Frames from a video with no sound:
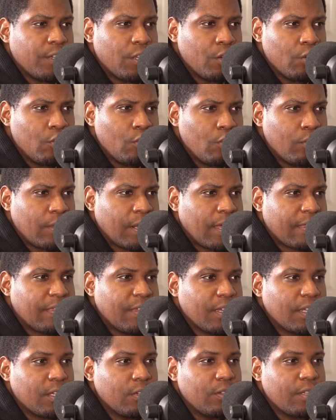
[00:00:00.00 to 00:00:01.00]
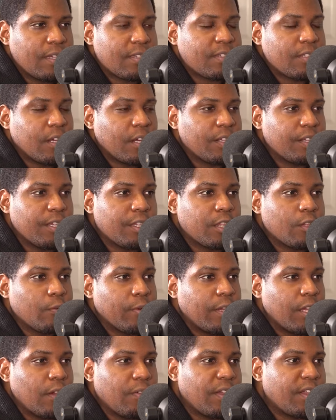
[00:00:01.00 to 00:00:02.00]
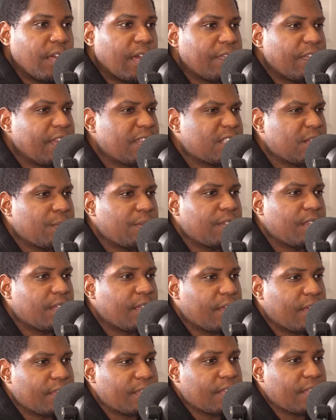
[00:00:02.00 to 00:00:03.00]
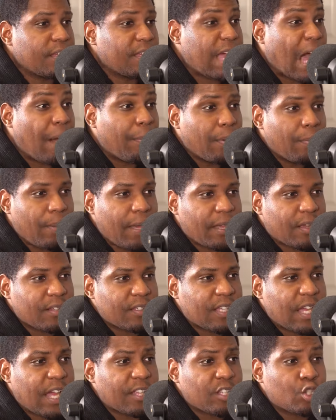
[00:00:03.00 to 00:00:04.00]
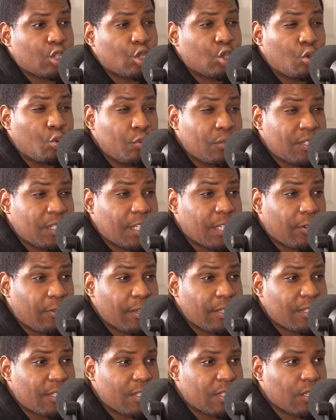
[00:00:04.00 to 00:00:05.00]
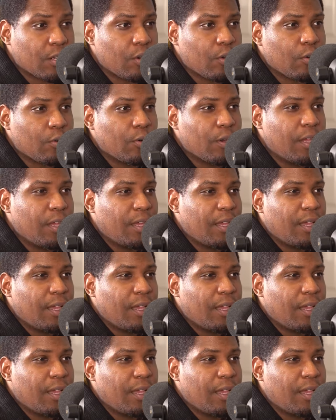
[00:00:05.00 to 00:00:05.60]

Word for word: few that I think you necessarily need three of. And I think some it, Goblin Biker's got two secrets, so